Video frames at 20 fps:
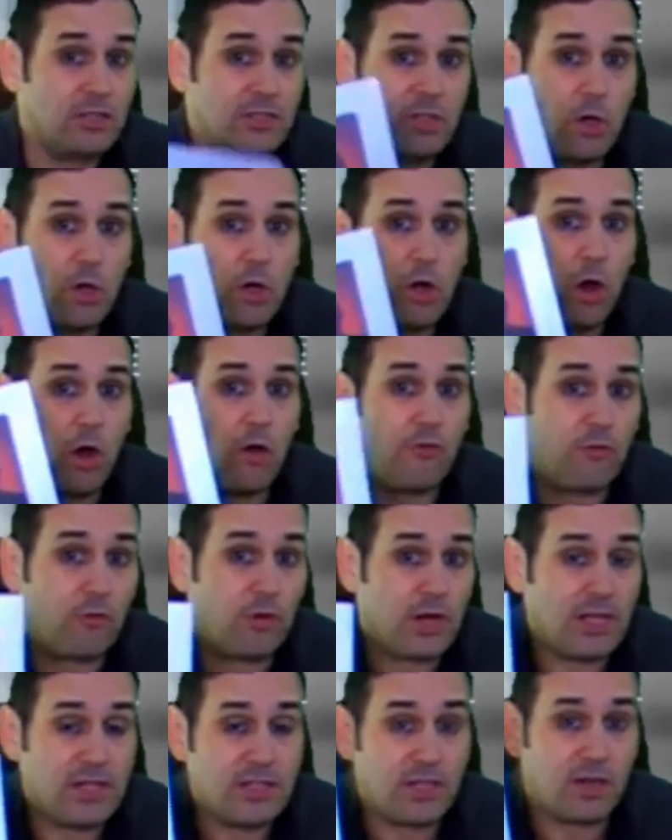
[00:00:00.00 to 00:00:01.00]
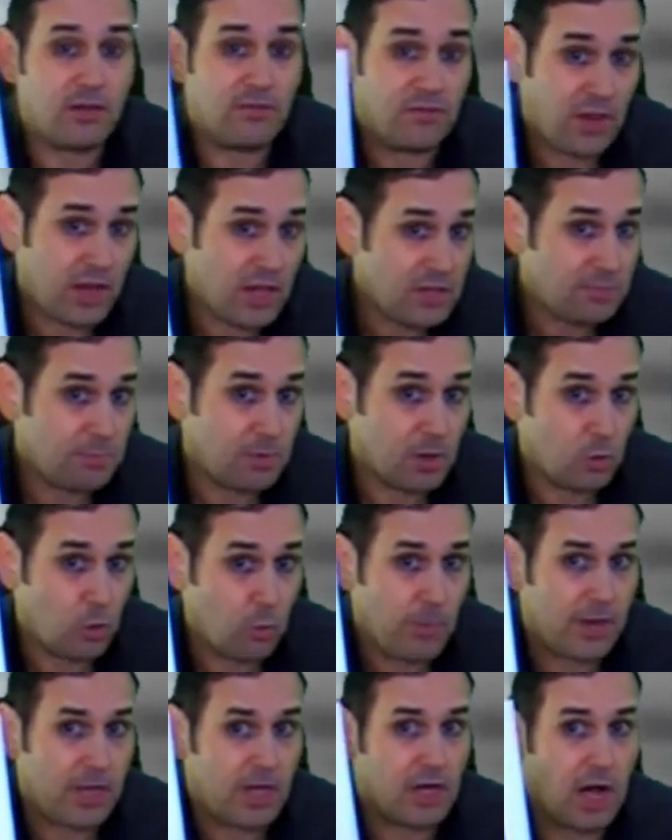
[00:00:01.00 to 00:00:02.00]
so-called friends on Facebook
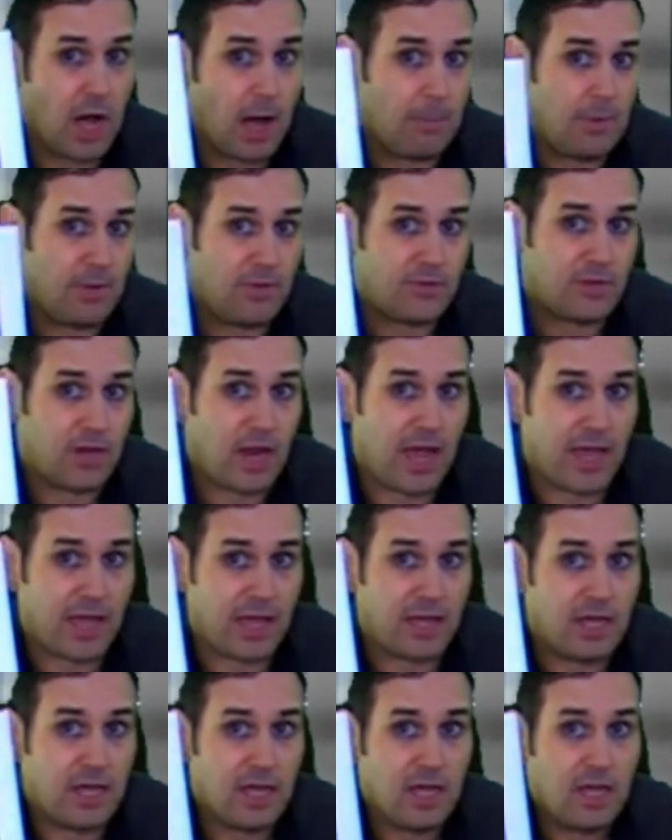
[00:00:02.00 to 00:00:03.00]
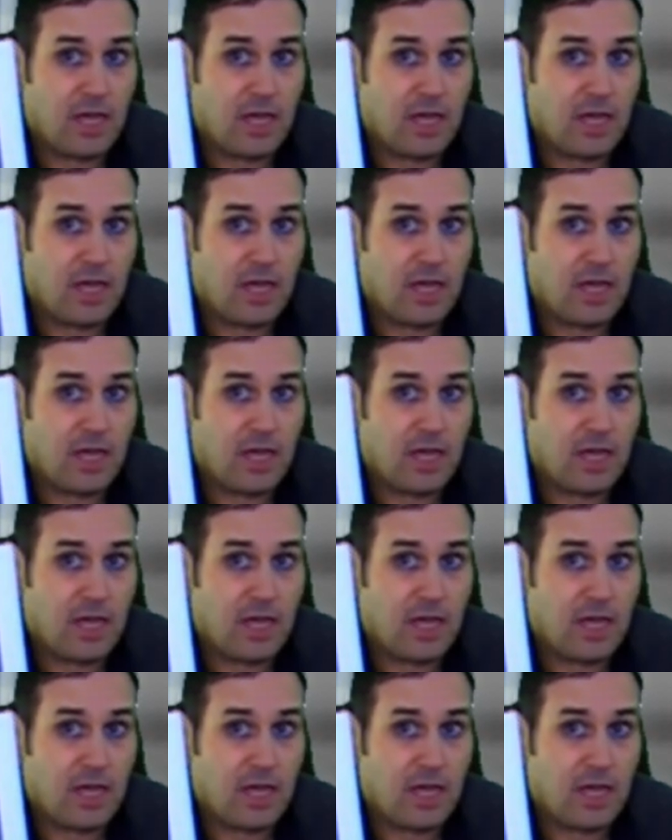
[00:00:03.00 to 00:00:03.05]
were making comments like,